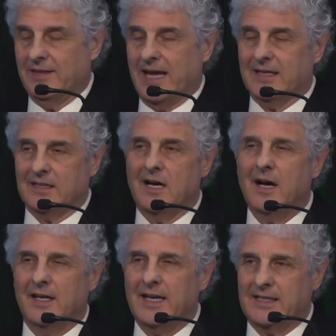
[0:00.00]
And that
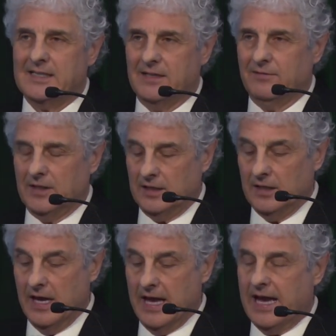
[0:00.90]

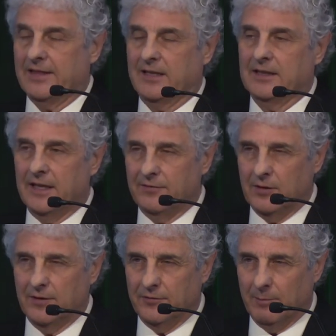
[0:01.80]
connectivity at the
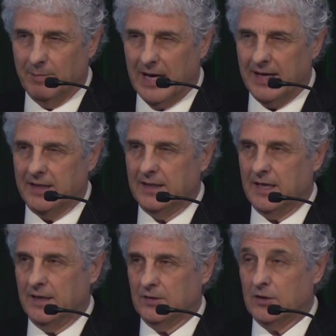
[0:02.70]
level of the
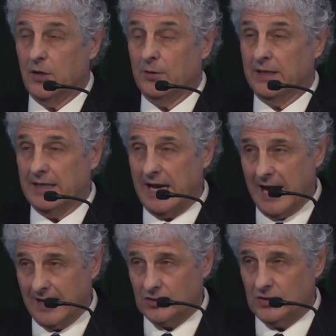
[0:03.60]
body encoding
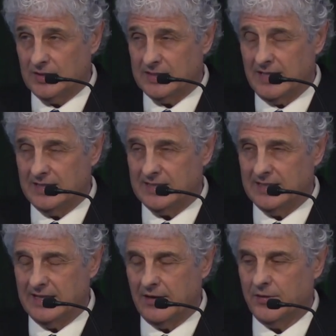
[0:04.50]
actions they
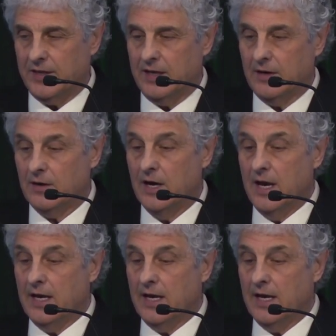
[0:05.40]
see out there